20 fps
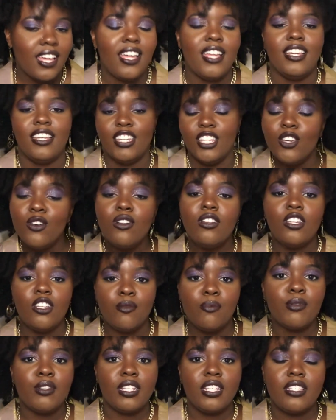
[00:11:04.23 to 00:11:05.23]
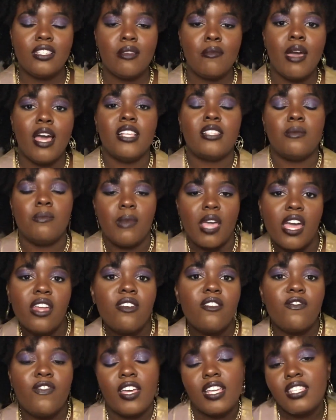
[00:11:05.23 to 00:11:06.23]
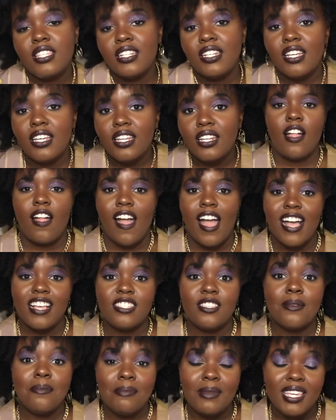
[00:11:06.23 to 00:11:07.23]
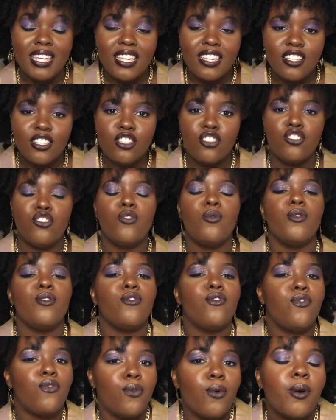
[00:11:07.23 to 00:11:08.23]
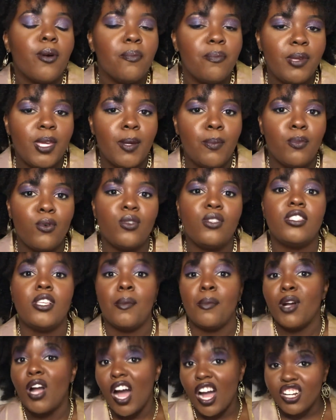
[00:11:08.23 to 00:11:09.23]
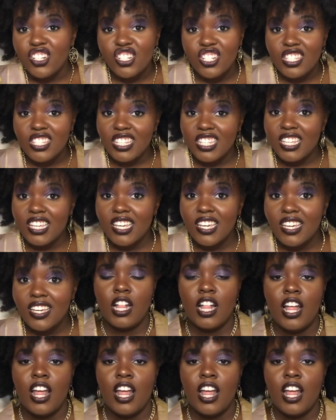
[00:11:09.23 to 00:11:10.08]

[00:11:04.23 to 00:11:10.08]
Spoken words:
neoliberalism has manifested as a means to inform people subconsciously